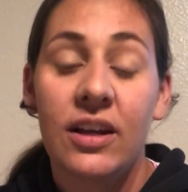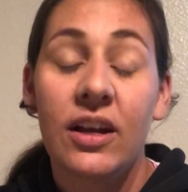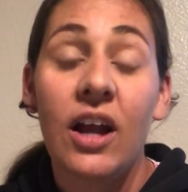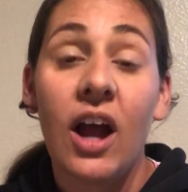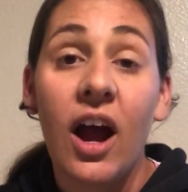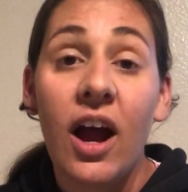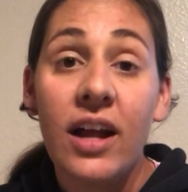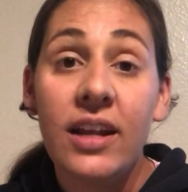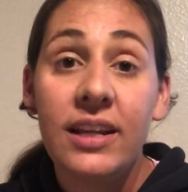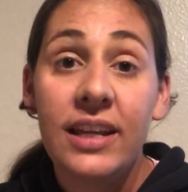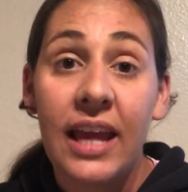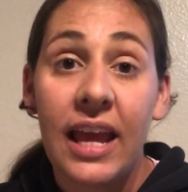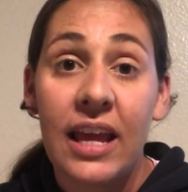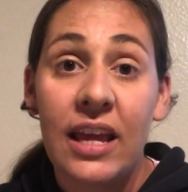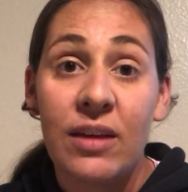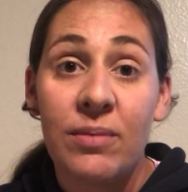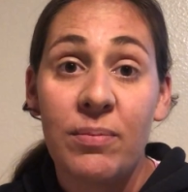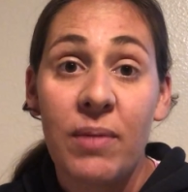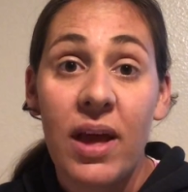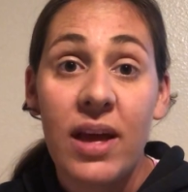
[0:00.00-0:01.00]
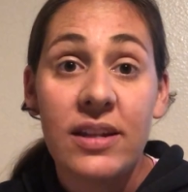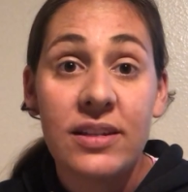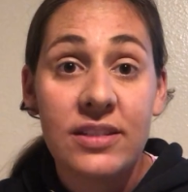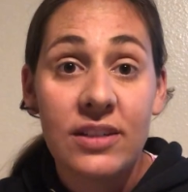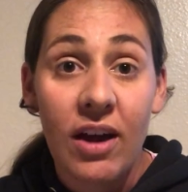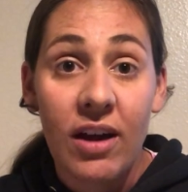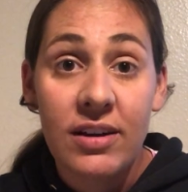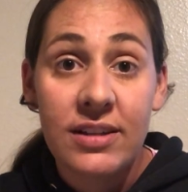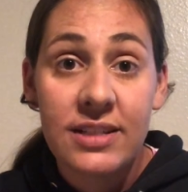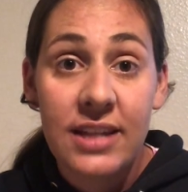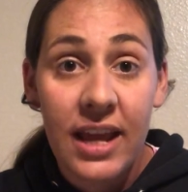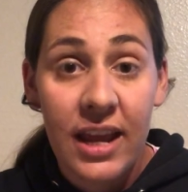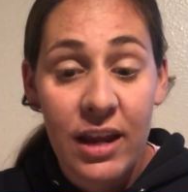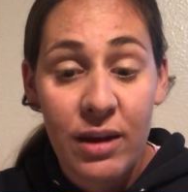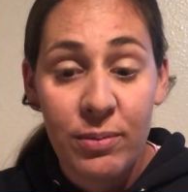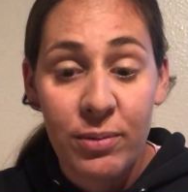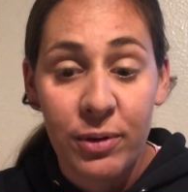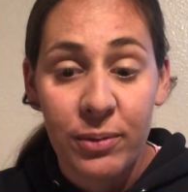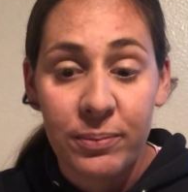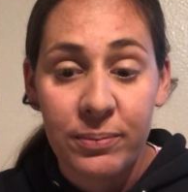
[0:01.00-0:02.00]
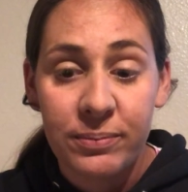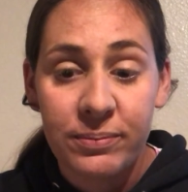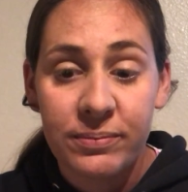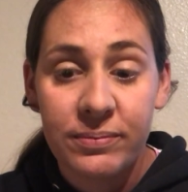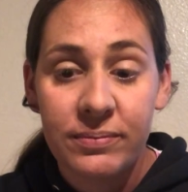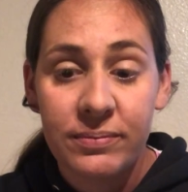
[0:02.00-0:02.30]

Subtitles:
God came and talked to Abram.